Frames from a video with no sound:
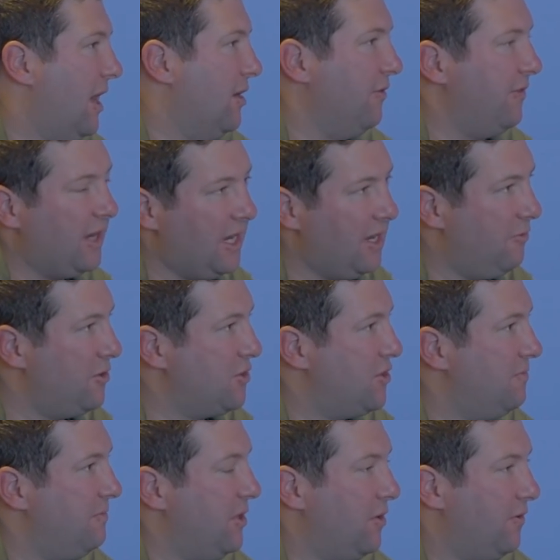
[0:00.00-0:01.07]
I don't think anyone
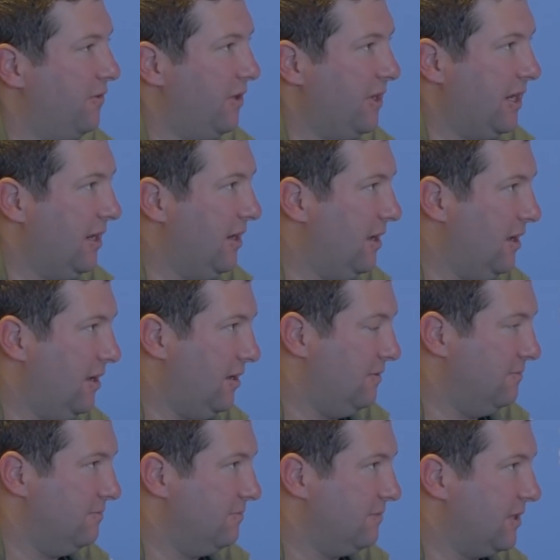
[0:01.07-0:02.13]
should be overly
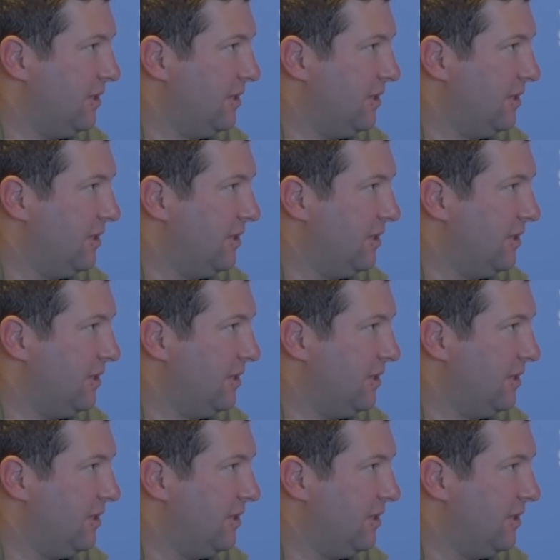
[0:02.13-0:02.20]
um,